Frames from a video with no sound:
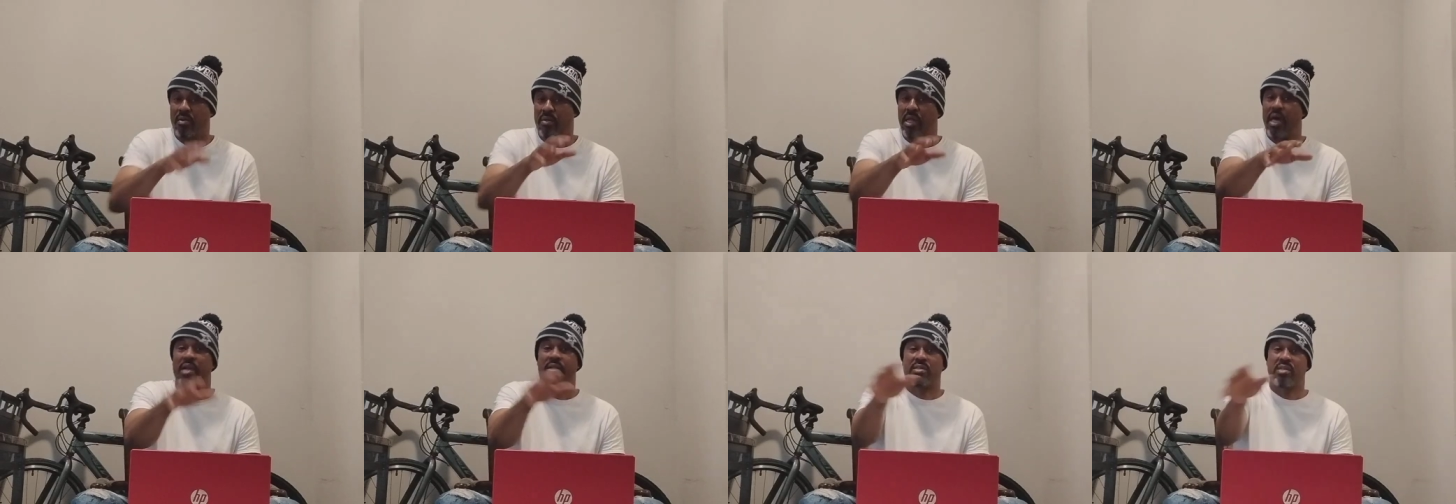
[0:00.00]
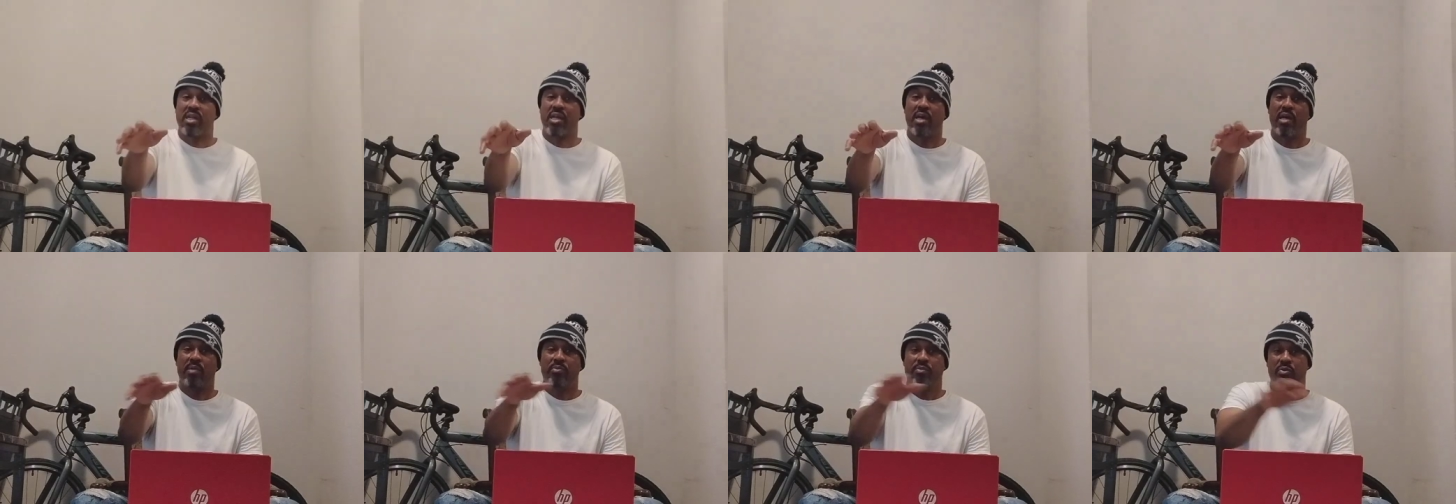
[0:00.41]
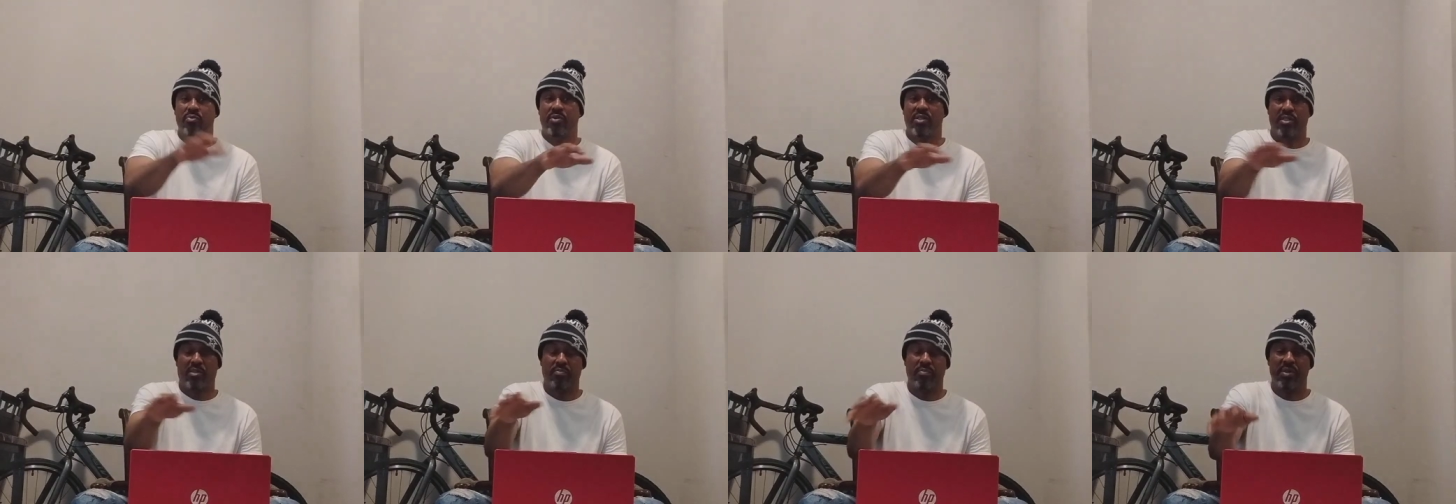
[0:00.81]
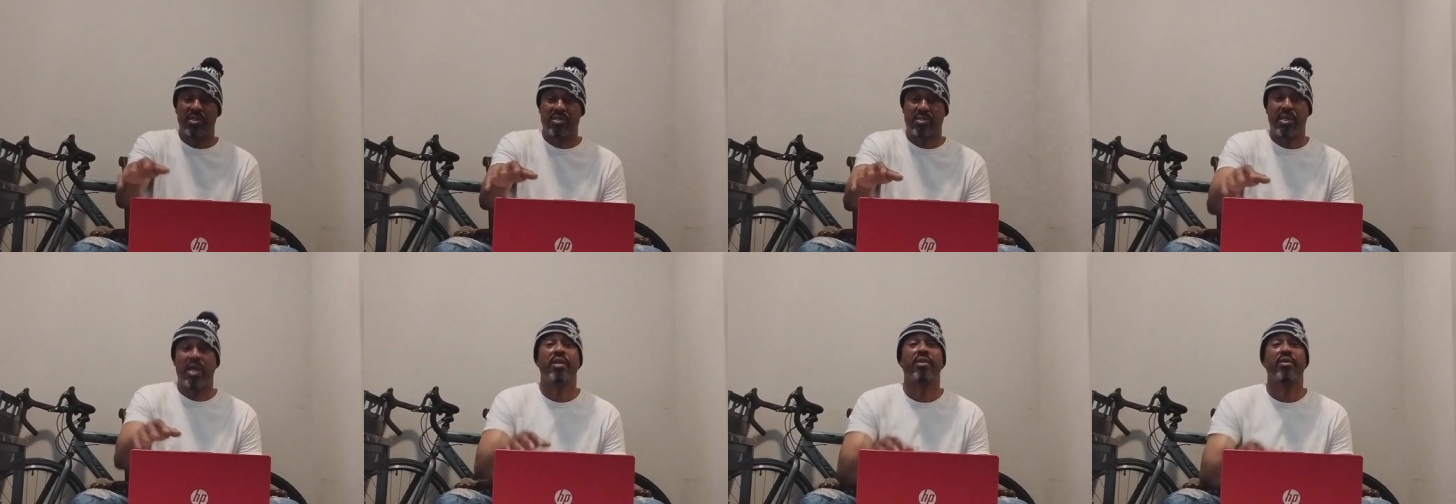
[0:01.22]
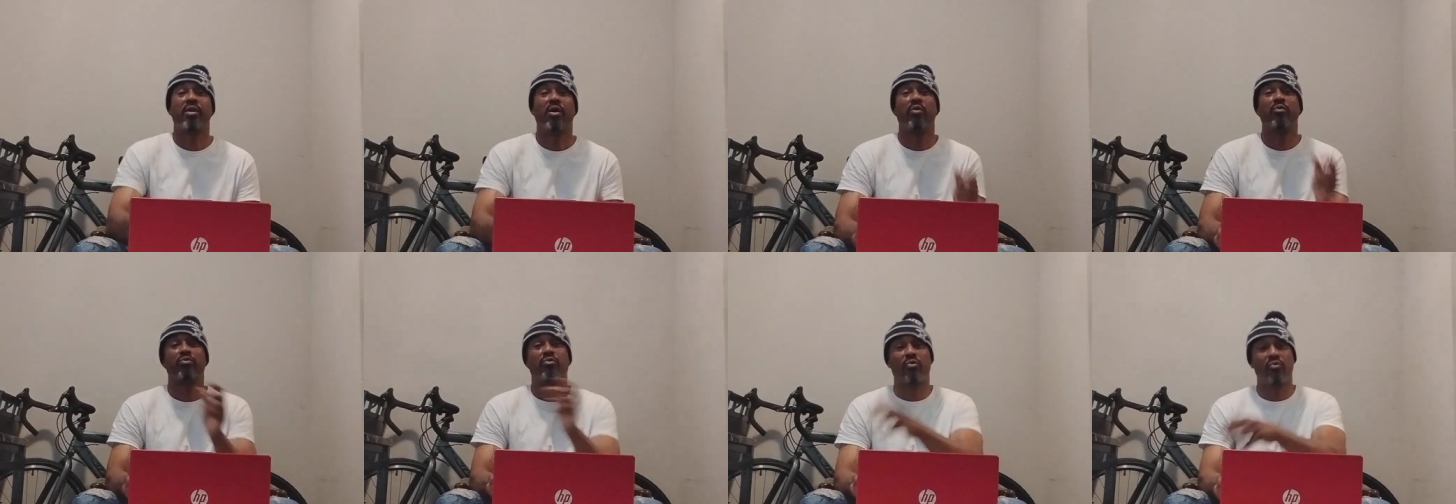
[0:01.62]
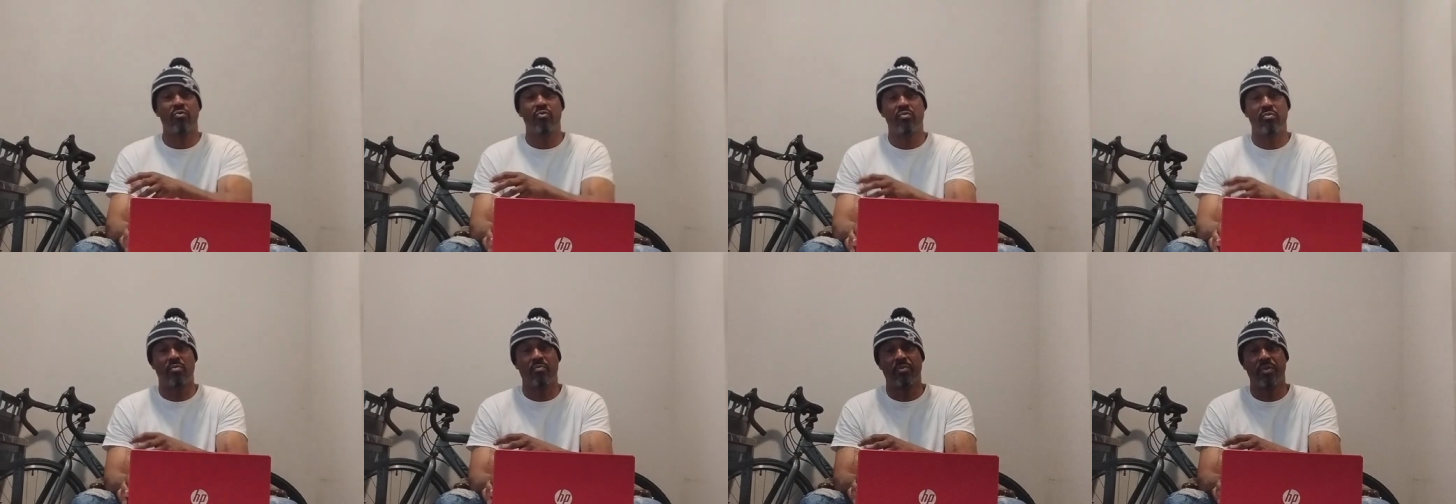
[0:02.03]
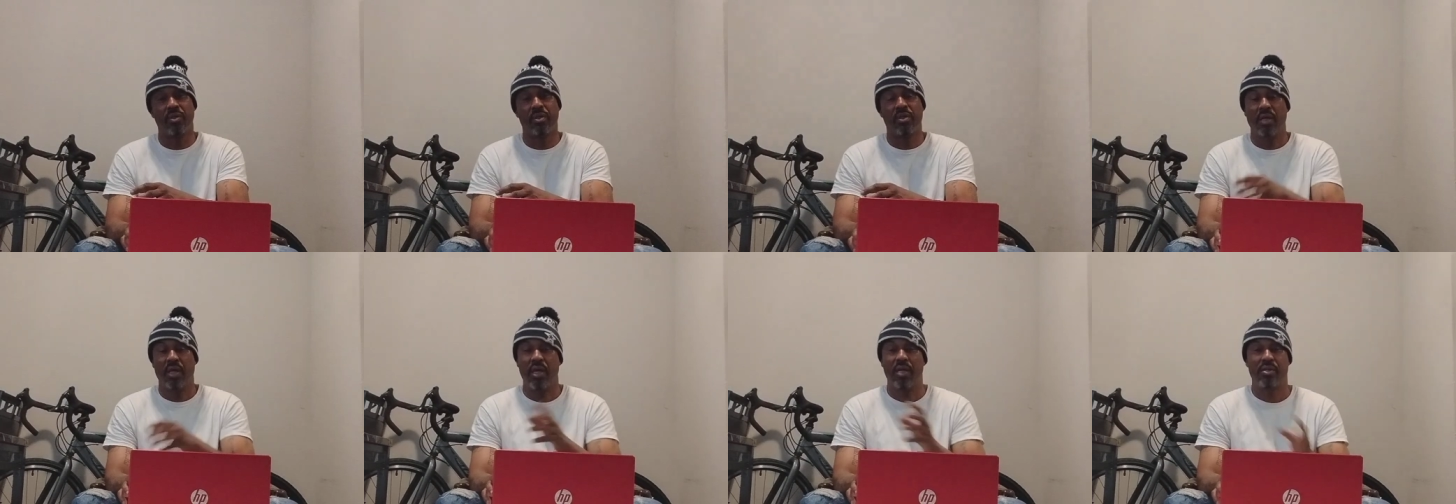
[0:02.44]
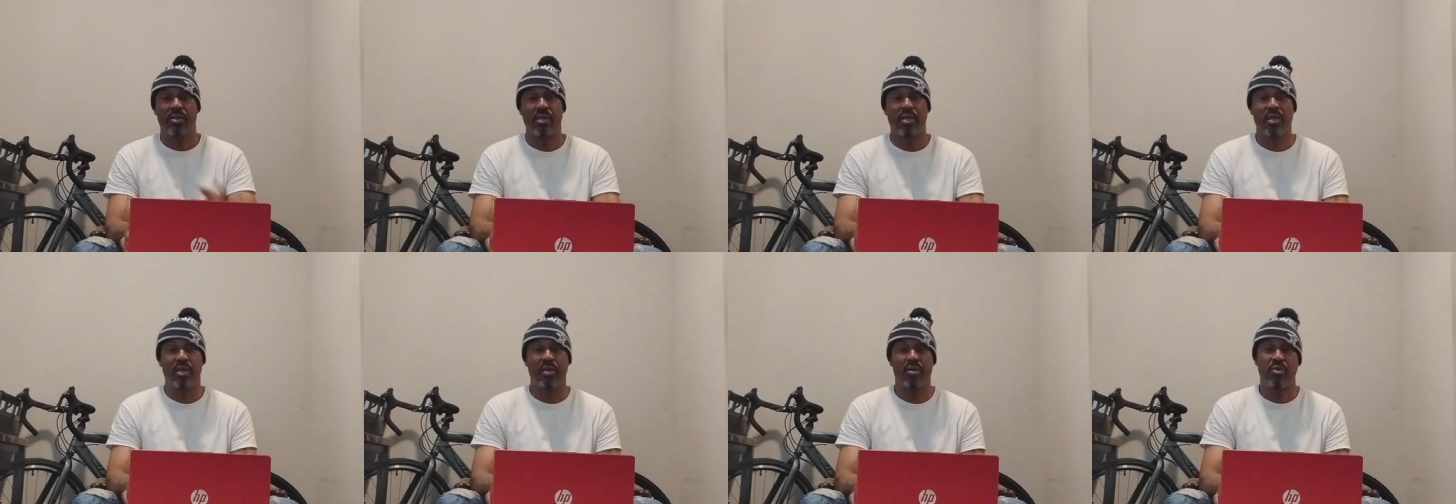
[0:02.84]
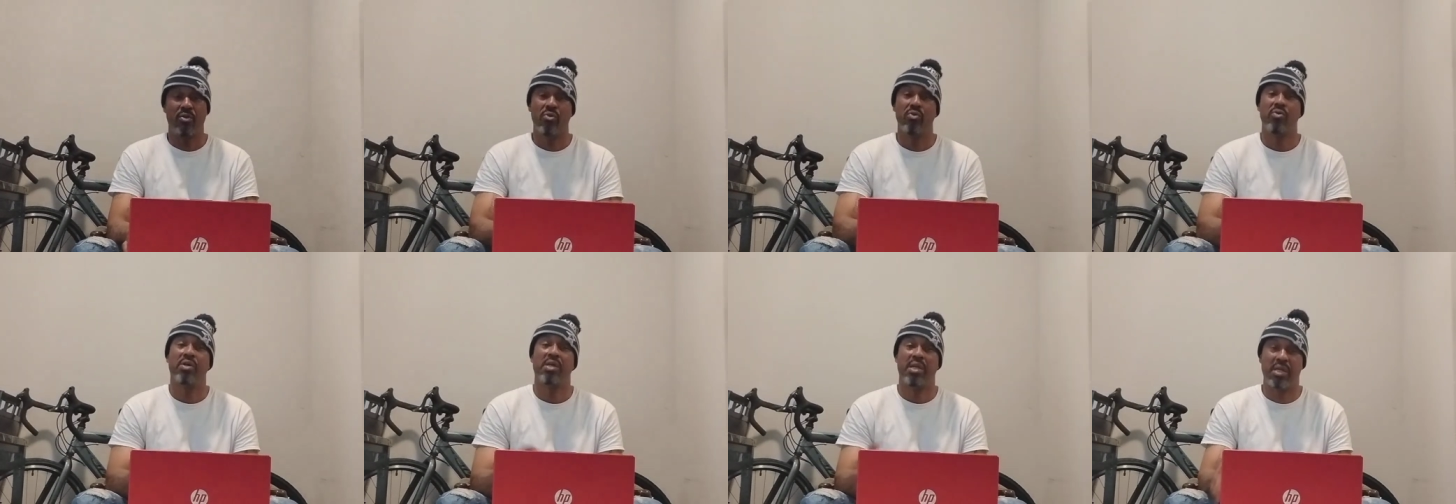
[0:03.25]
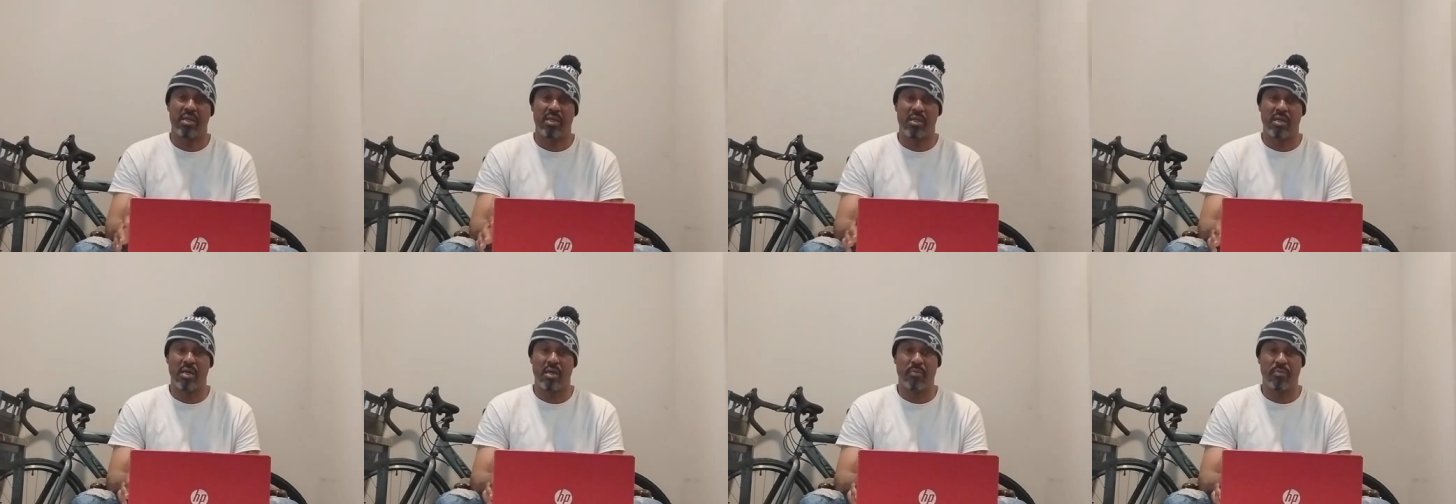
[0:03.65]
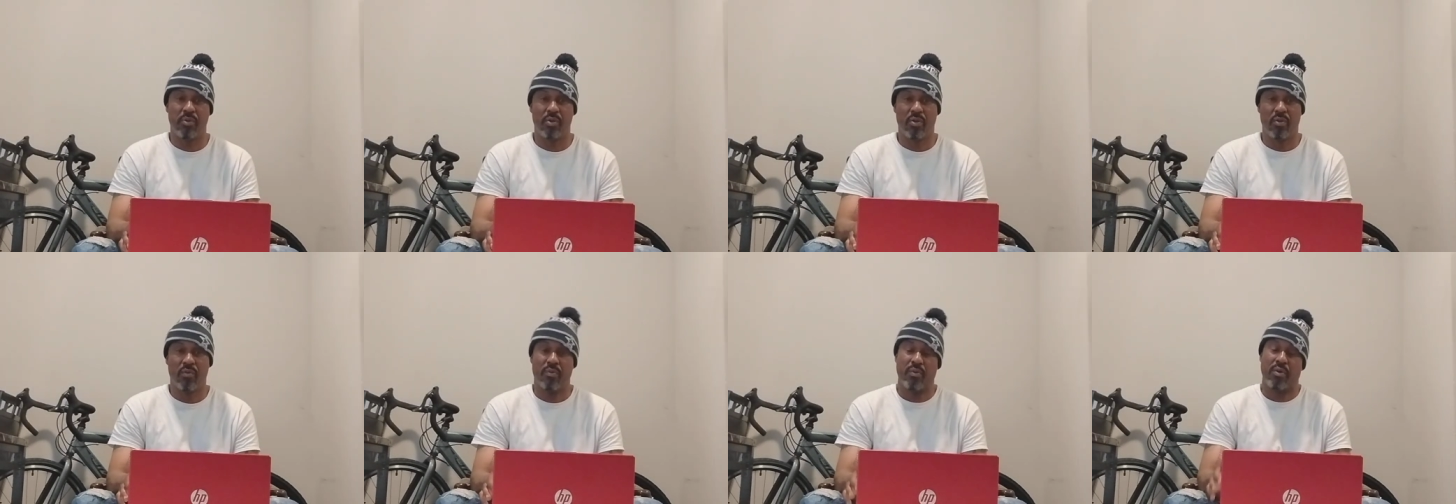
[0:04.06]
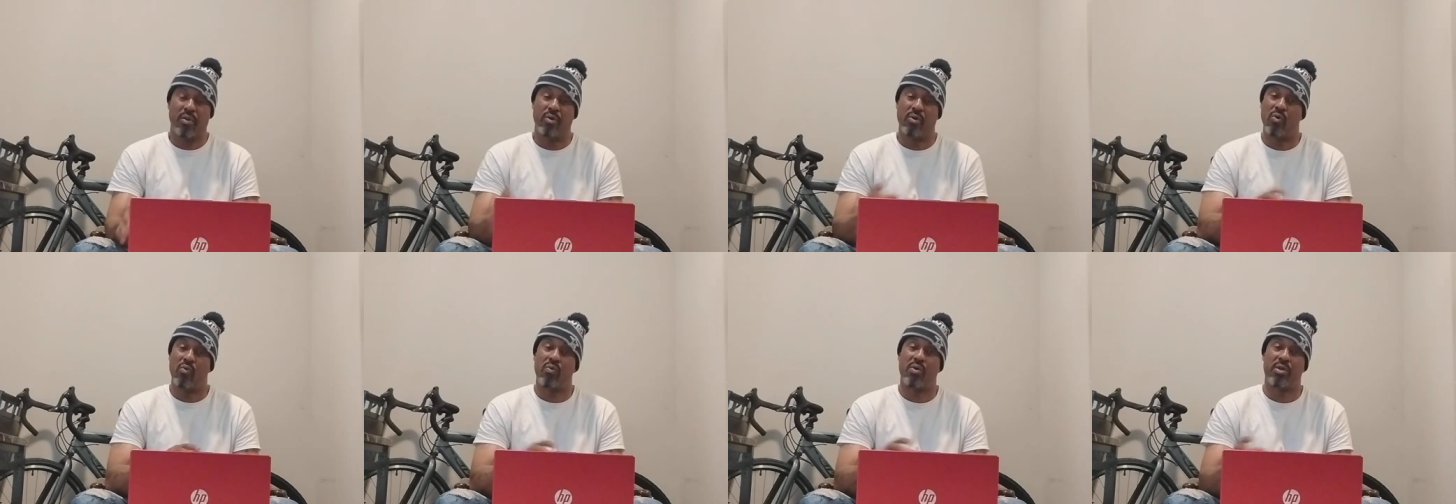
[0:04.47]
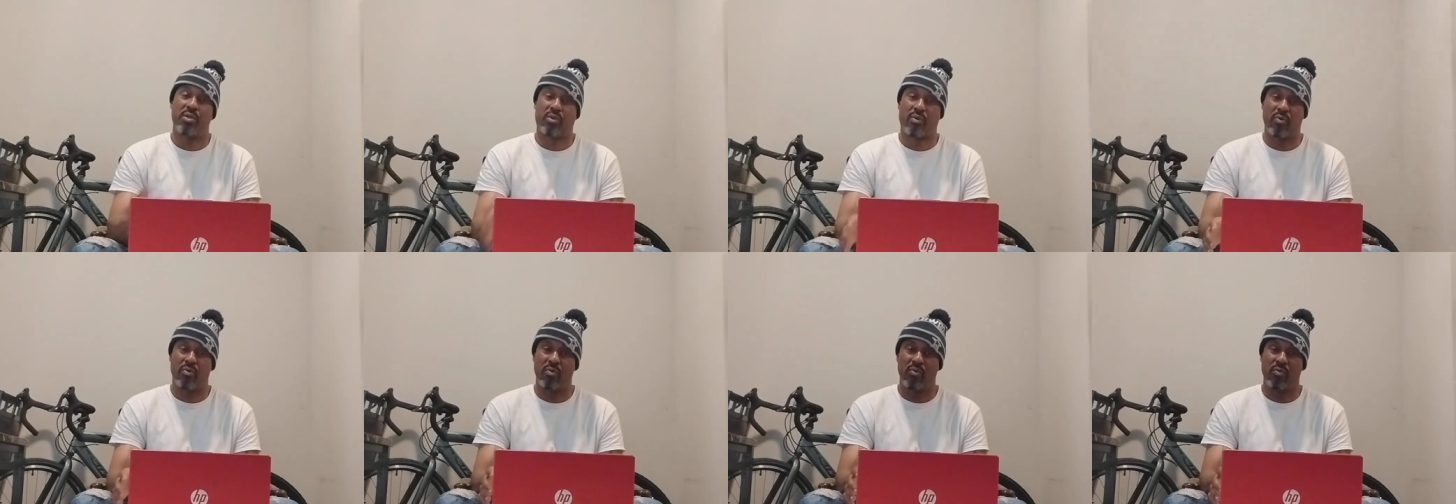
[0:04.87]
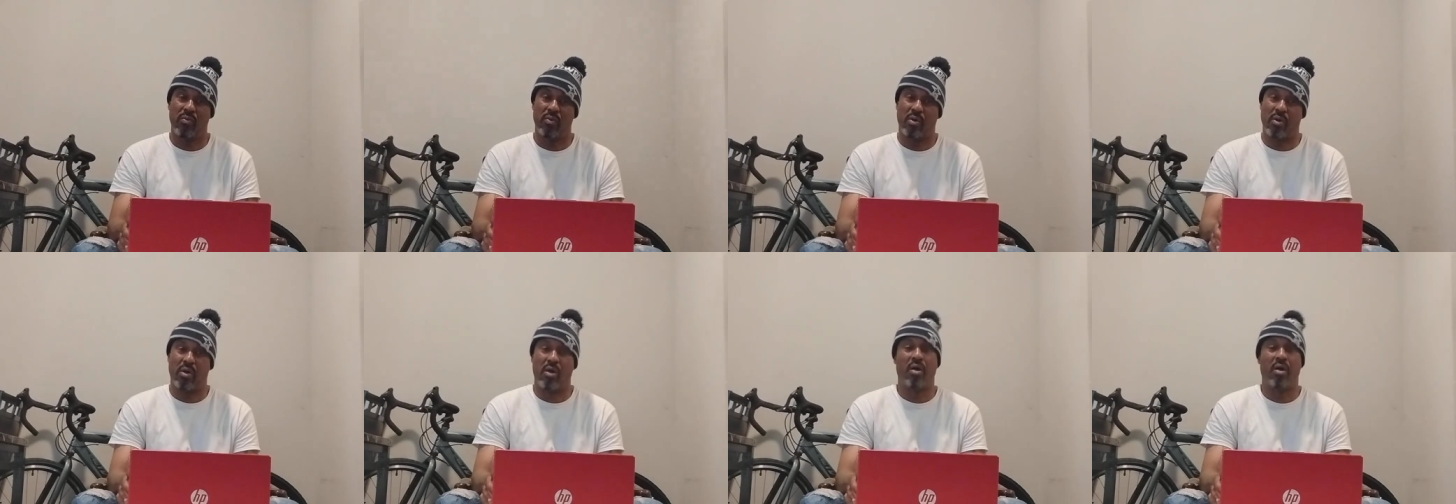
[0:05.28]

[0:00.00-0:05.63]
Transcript: A lot of times you dismiss that and go through, and then you'll end up going through,